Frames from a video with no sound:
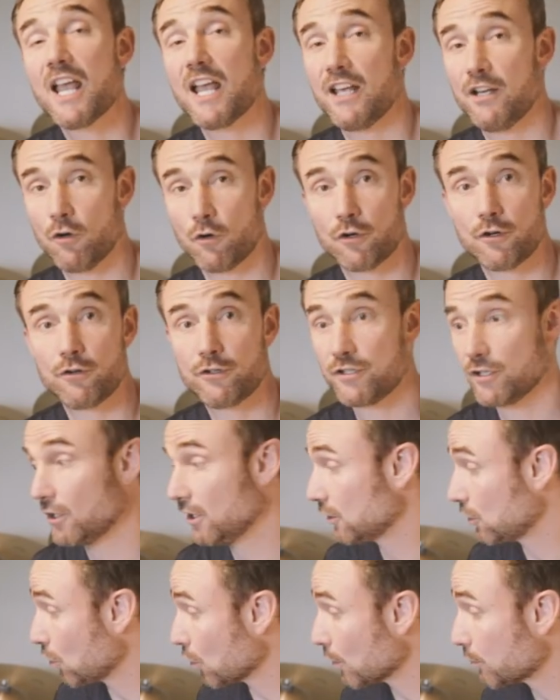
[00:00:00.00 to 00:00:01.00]
in order to
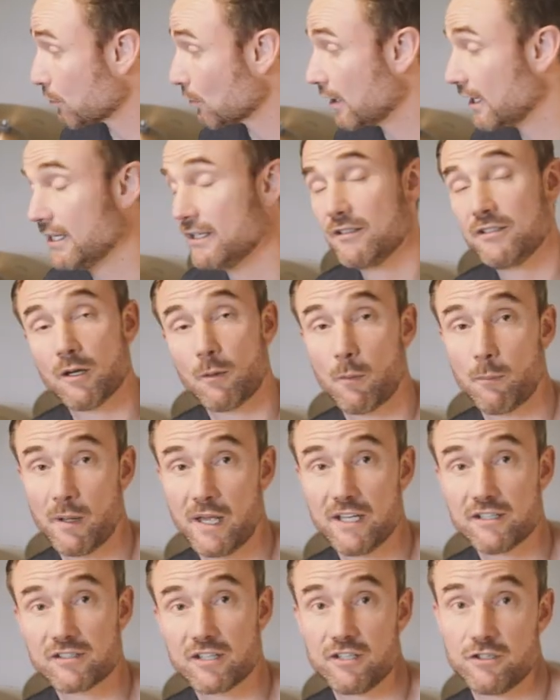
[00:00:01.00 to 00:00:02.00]
incorporate double
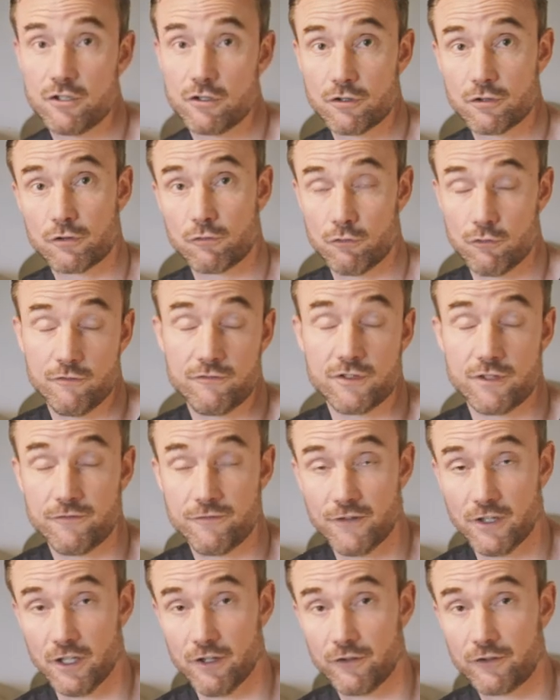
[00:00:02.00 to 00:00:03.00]
bass into your grooves and
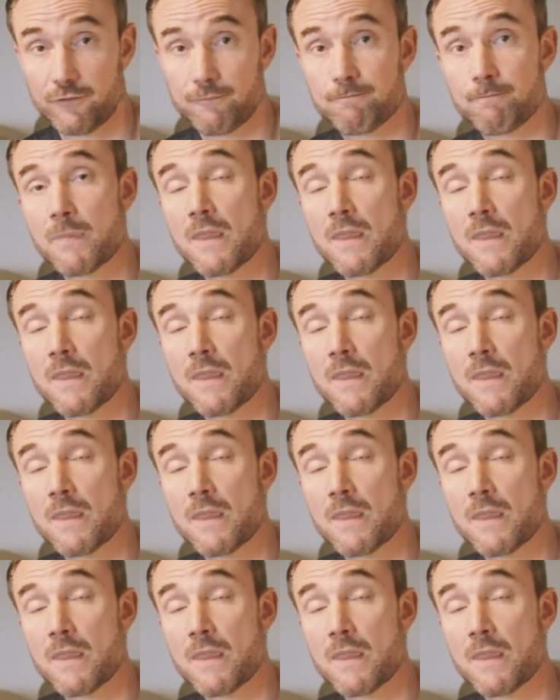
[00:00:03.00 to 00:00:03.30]
fills.